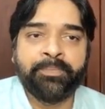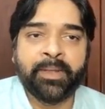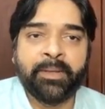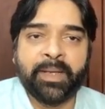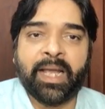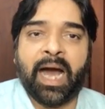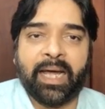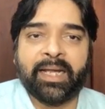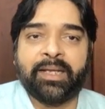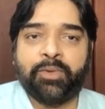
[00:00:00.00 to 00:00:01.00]
By R
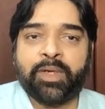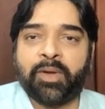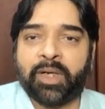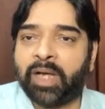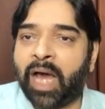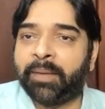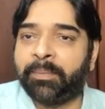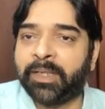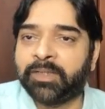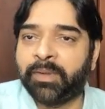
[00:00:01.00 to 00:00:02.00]
I wrote out R
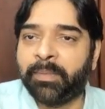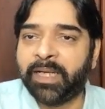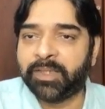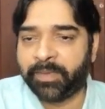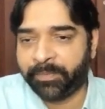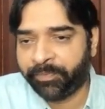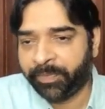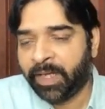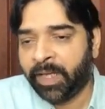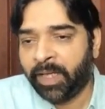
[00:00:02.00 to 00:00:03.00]
plus 1 minus 1.
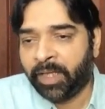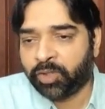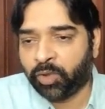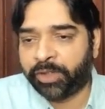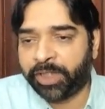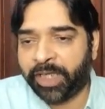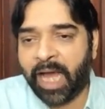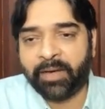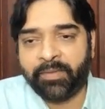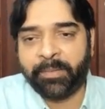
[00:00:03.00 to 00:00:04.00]
So
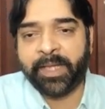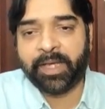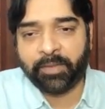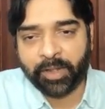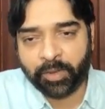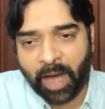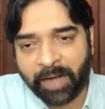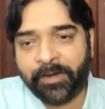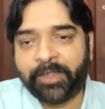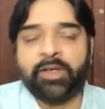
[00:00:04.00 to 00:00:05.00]
TR will be equal to R
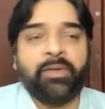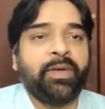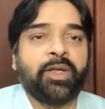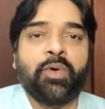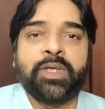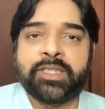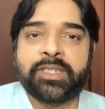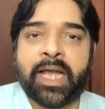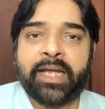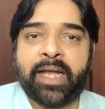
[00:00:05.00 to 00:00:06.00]
factorial will go
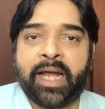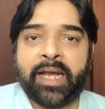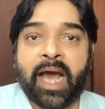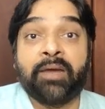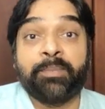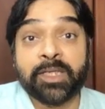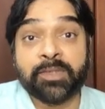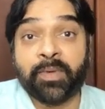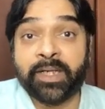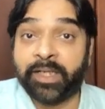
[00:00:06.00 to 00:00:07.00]
inside and R plus
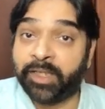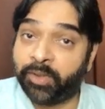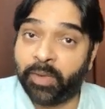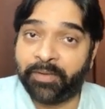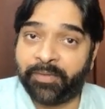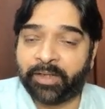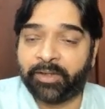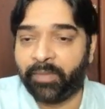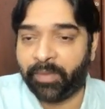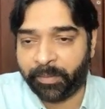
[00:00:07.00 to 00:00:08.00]
1 into R
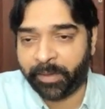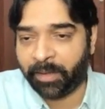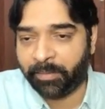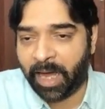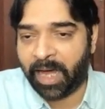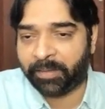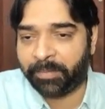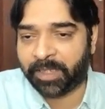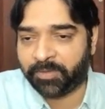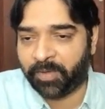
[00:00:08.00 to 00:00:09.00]
factorial will become R
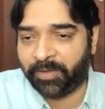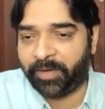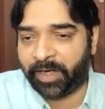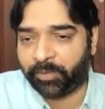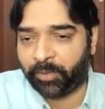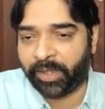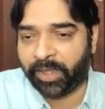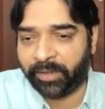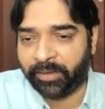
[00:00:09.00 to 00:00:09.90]
plus 1 factorial